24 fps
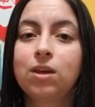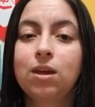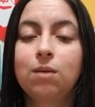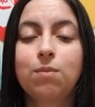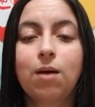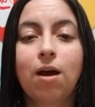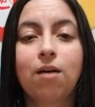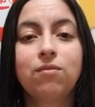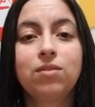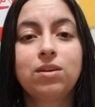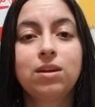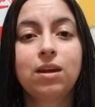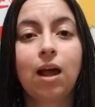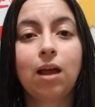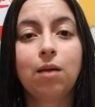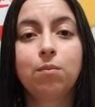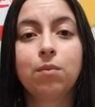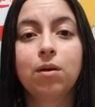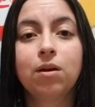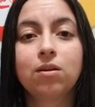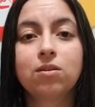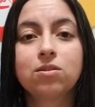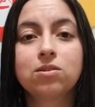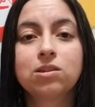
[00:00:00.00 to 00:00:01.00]
you keep having
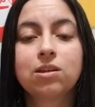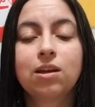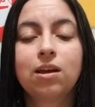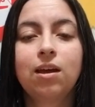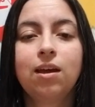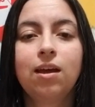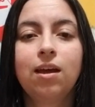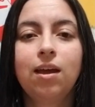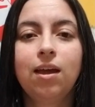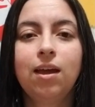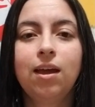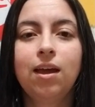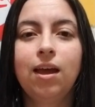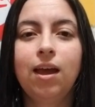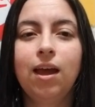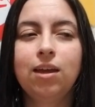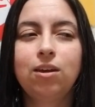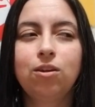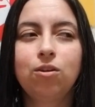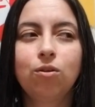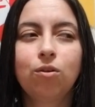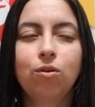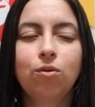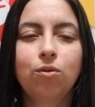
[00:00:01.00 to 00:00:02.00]
nightmares
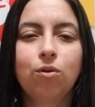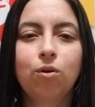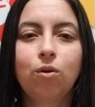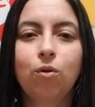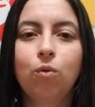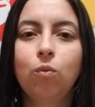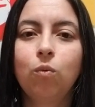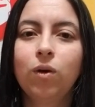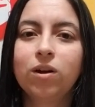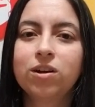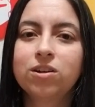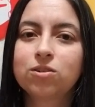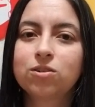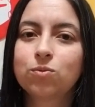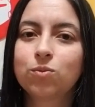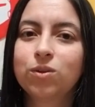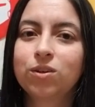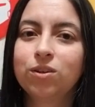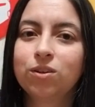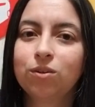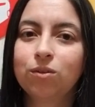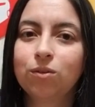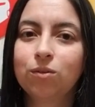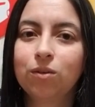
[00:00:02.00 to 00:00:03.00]
and you don't know what is
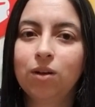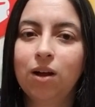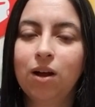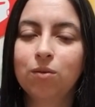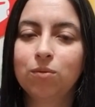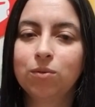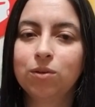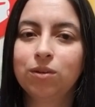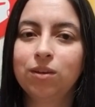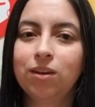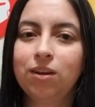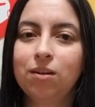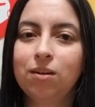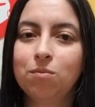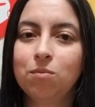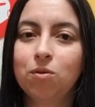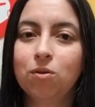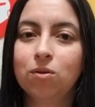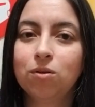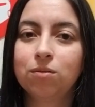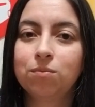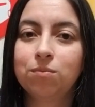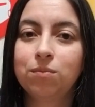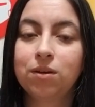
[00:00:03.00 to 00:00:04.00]
real or not real
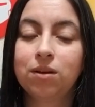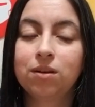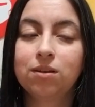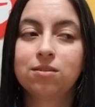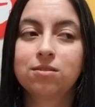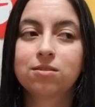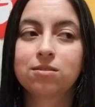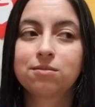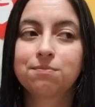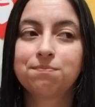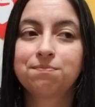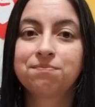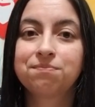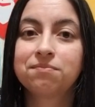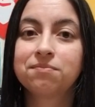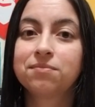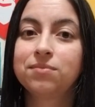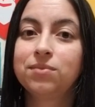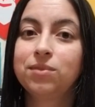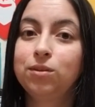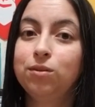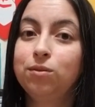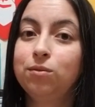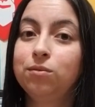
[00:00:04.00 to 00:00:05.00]
anymore because
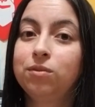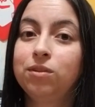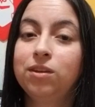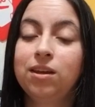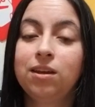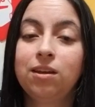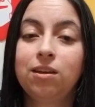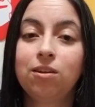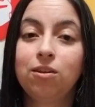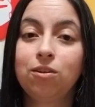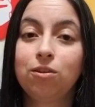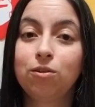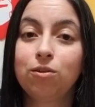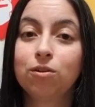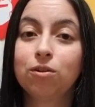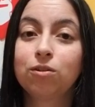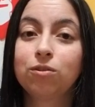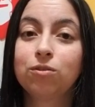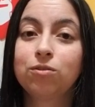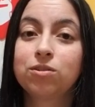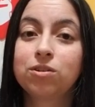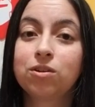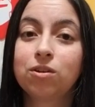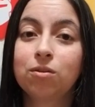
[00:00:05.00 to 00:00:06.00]
you think
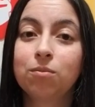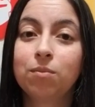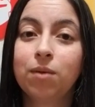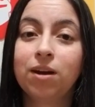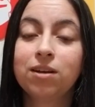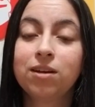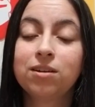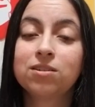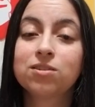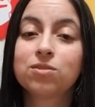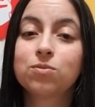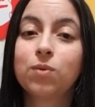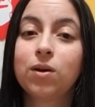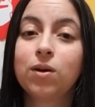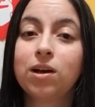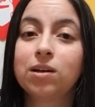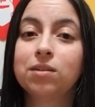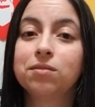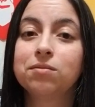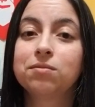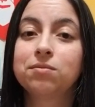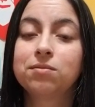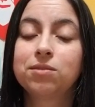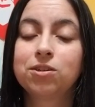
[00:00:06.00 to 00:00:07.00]
you're losing your mind as well.